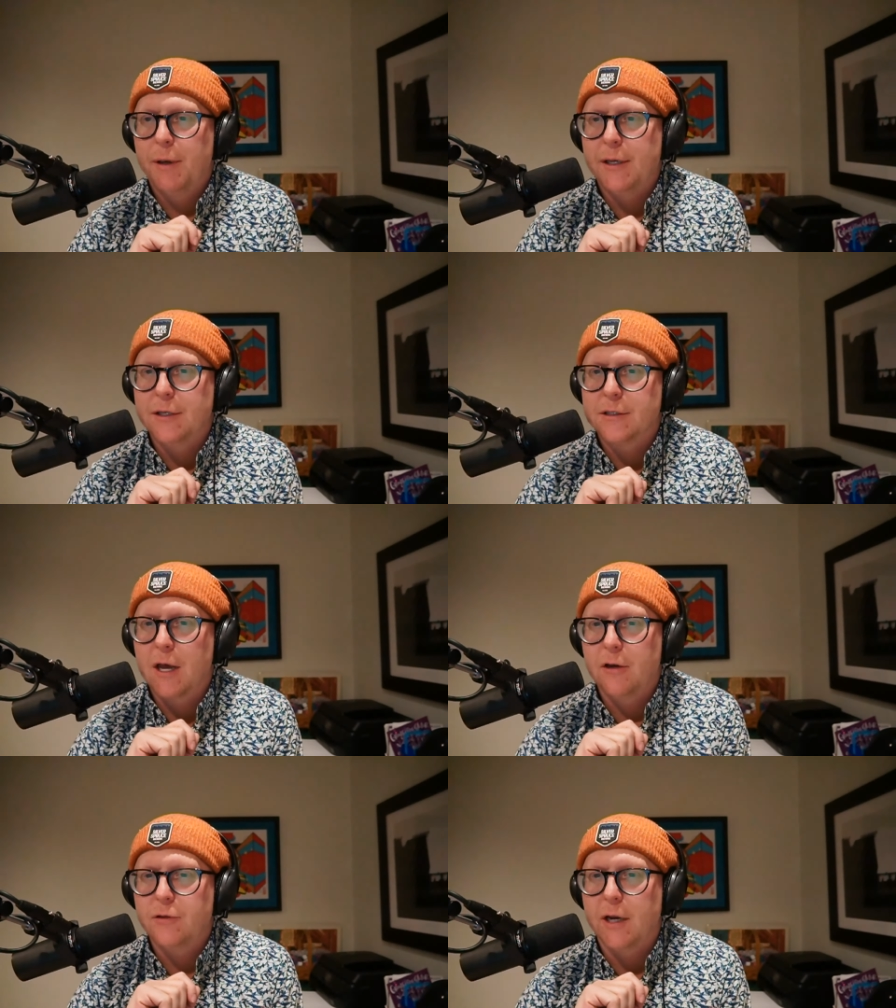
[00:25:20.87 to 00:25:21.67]
but his
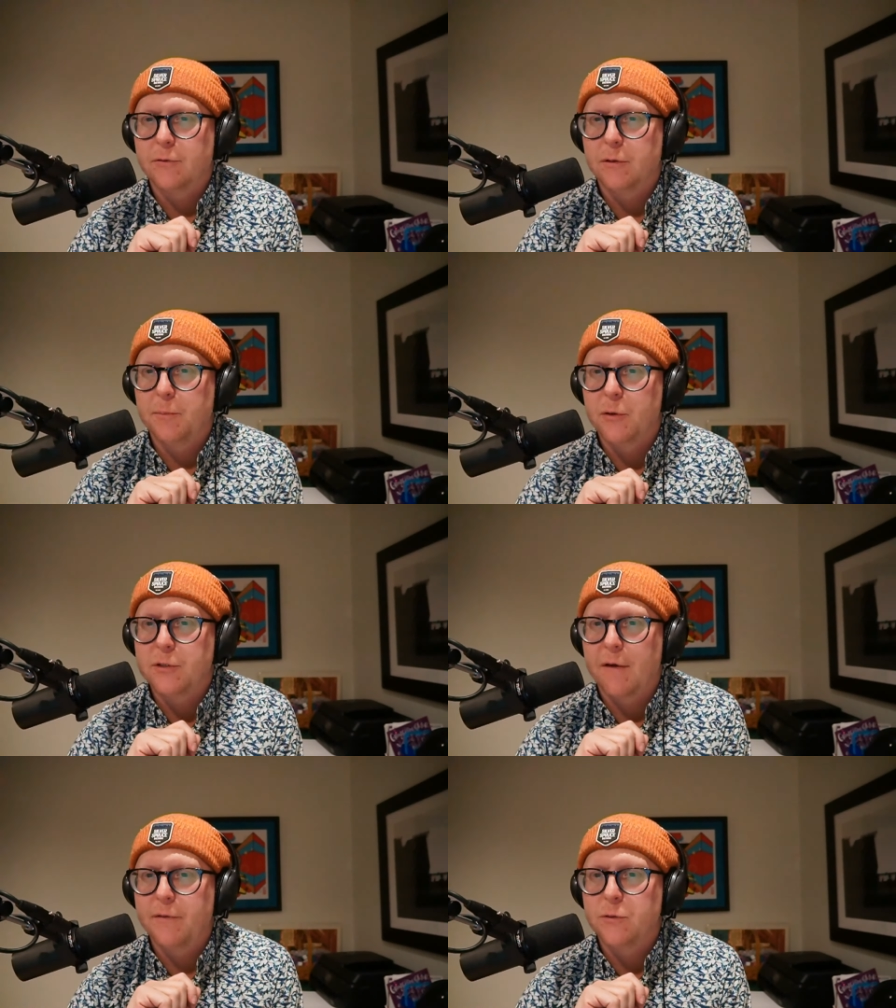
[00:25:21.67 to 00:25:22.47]
contract with the
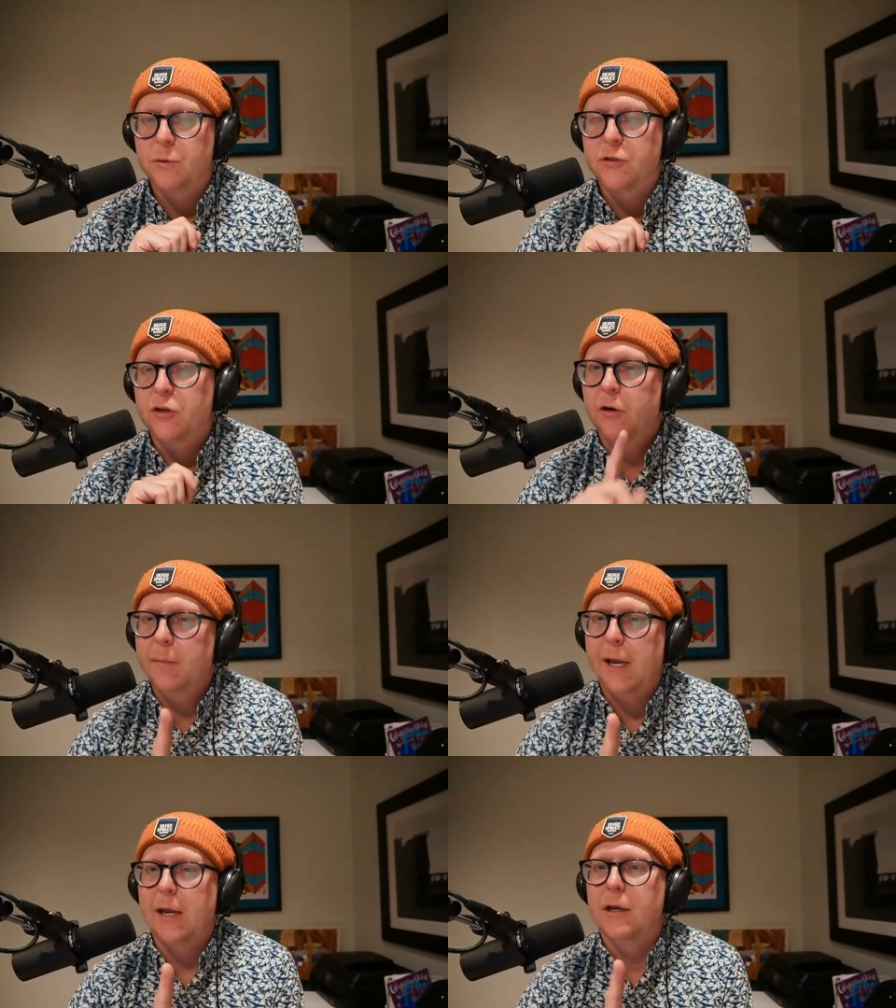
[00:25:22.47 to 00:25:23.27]
post office was
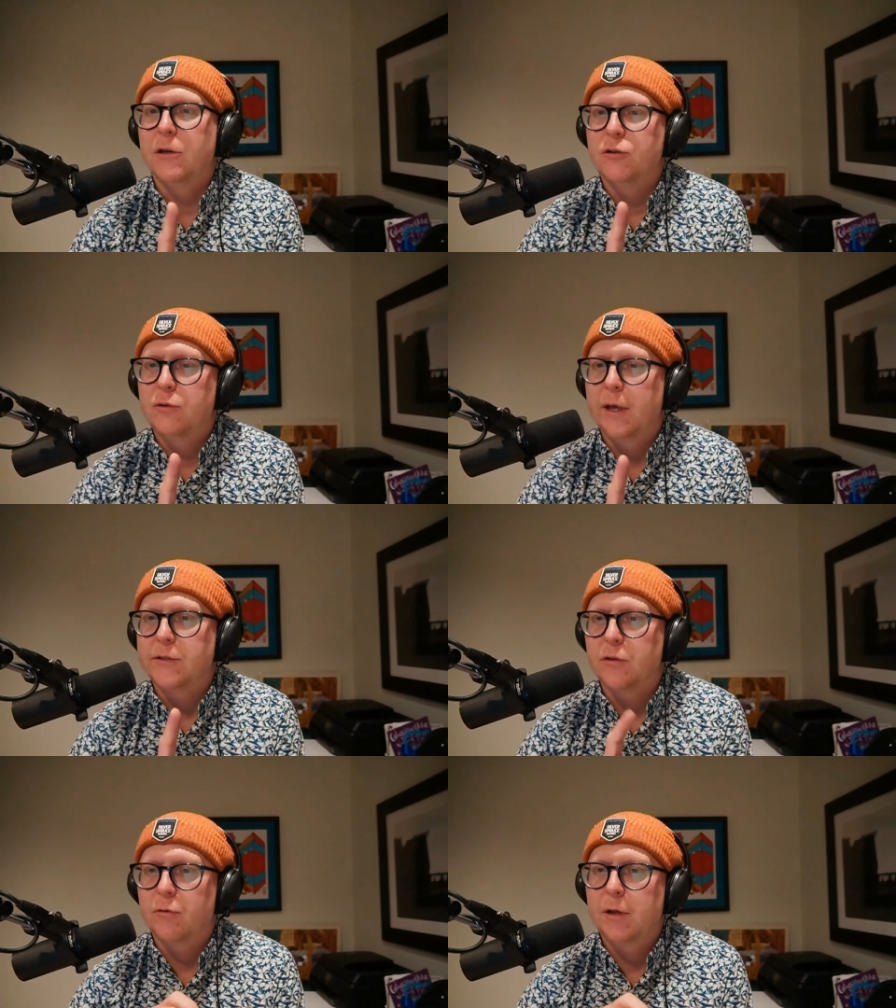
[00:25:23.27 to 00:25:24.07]
terminated in
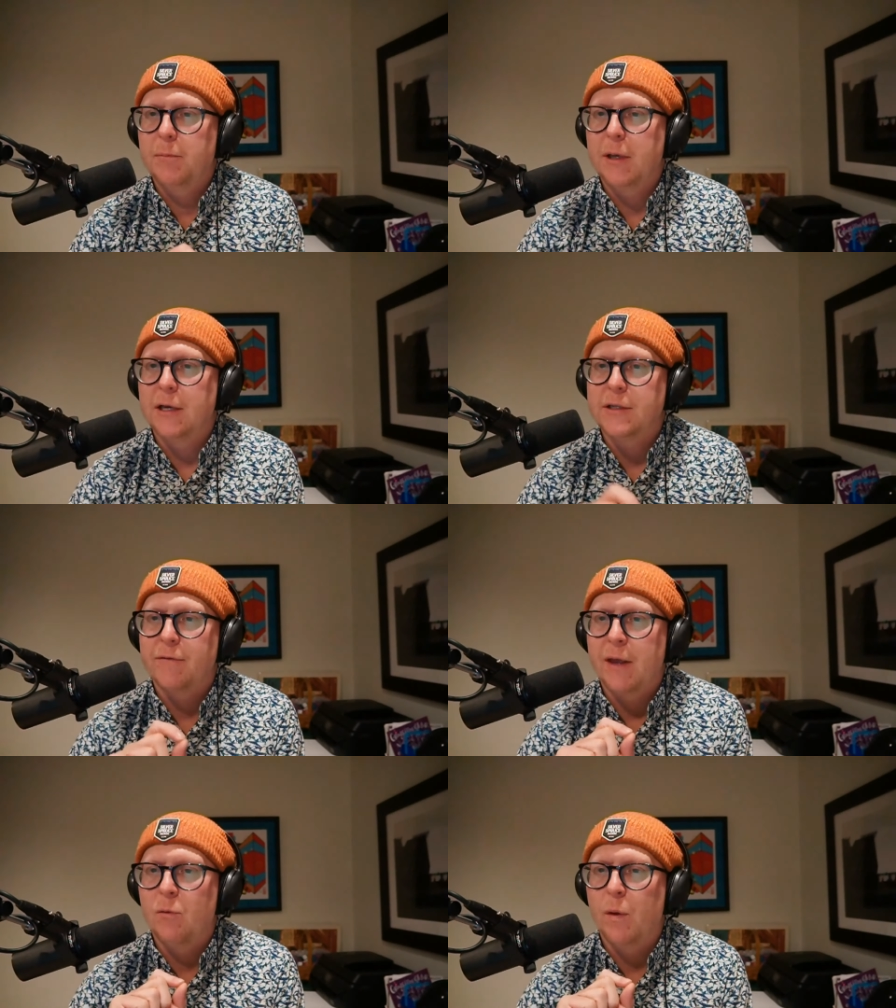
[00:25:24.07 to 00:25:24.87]
2003 because
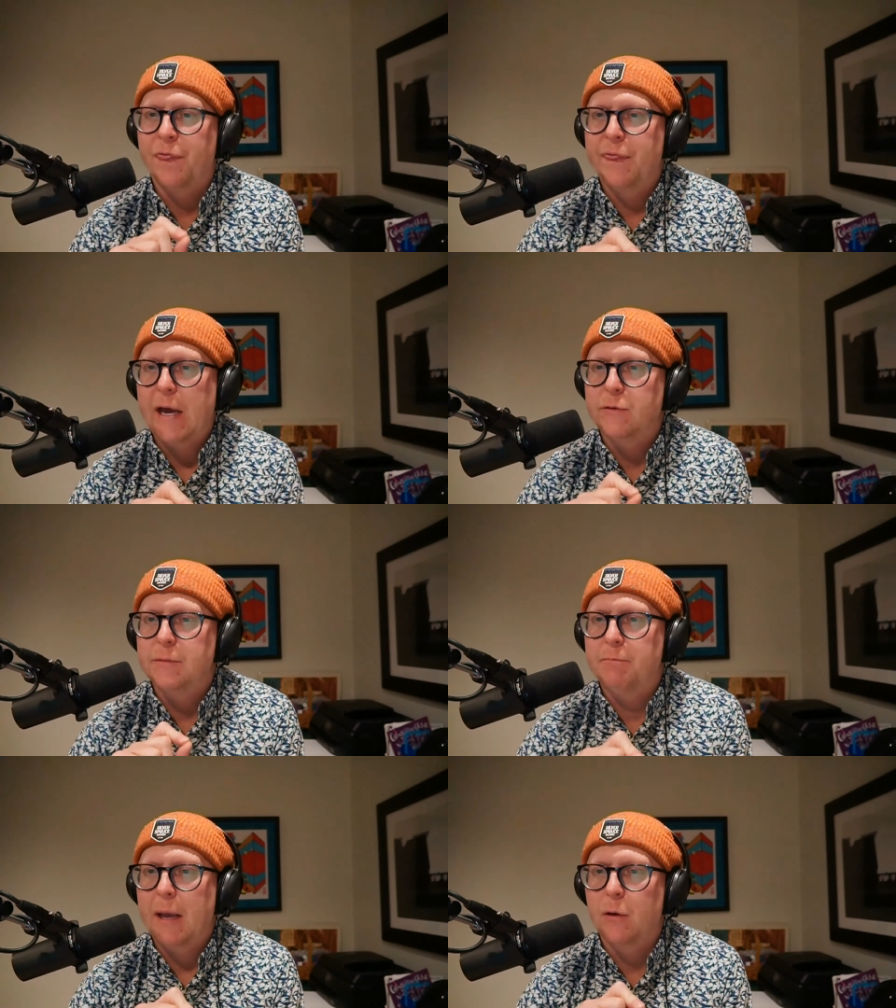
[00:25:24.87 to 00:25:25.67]
of a
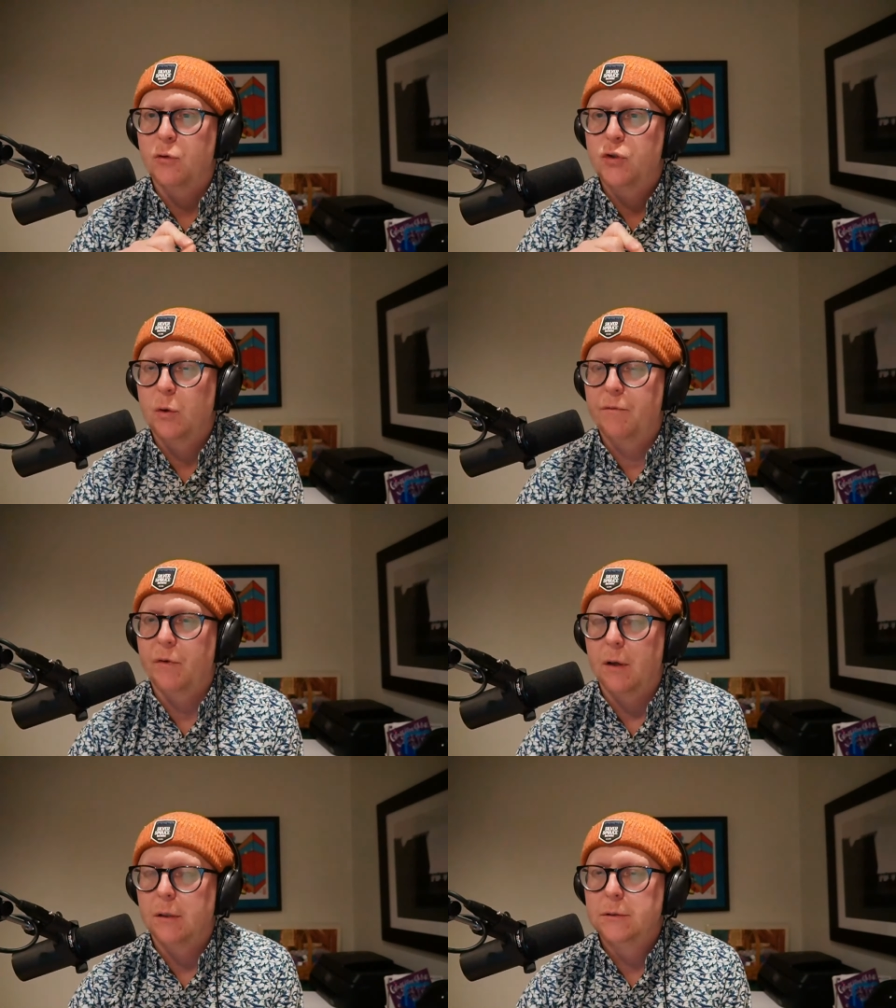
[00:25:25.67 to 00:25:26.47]
1,000 pound
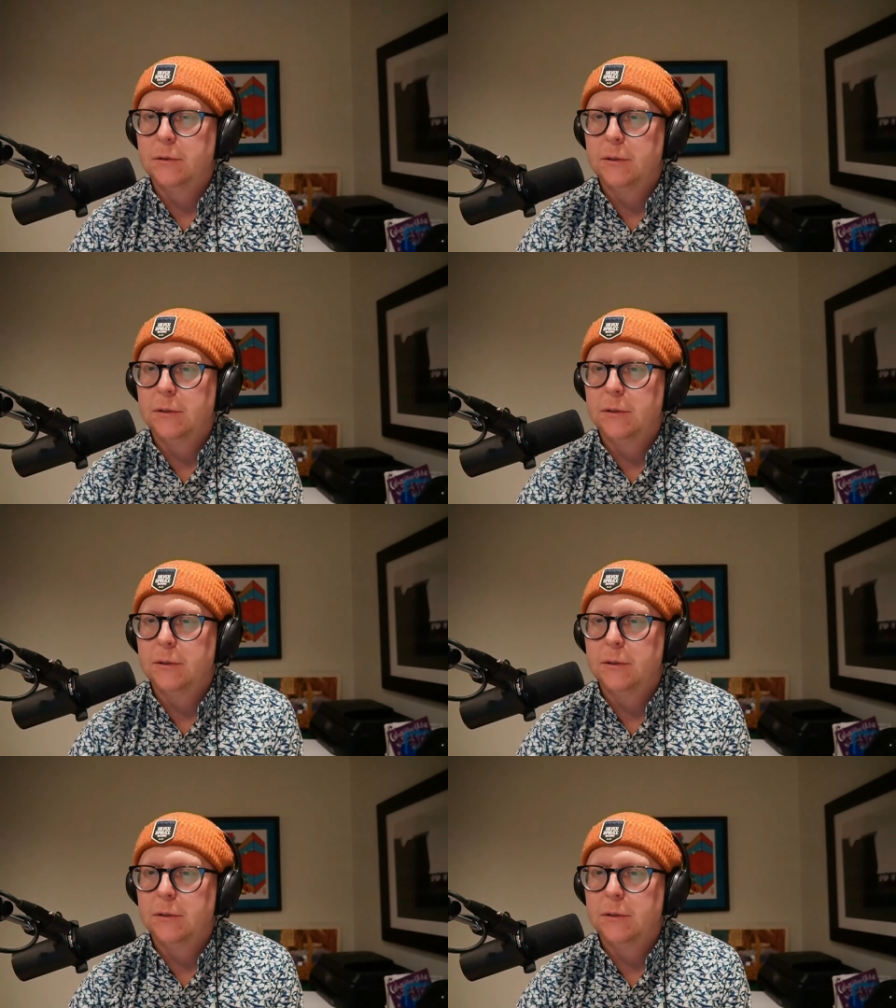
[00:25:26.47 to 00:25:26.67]
shortfall.